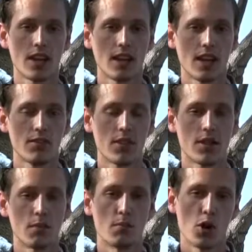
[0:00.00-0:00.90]
and give
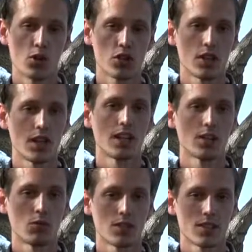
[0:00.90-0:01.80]
the motion and
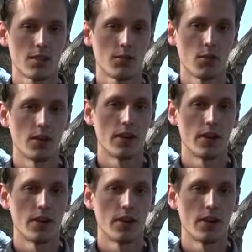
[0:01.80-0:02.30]
he will sit for